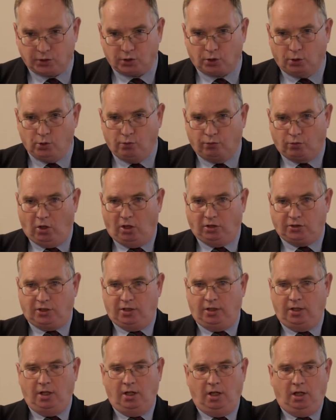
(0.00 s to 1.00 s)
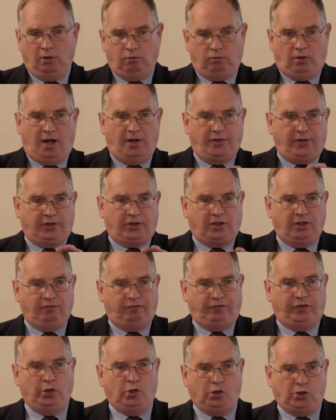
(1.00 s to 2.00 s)
So you've got a rather
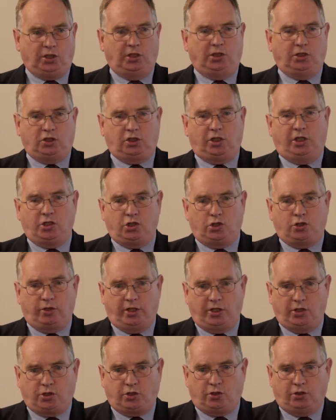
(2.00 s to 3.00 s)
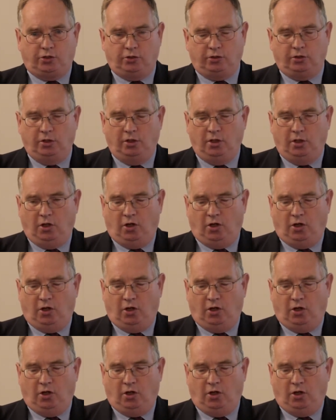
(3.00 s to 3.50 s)
confusing situation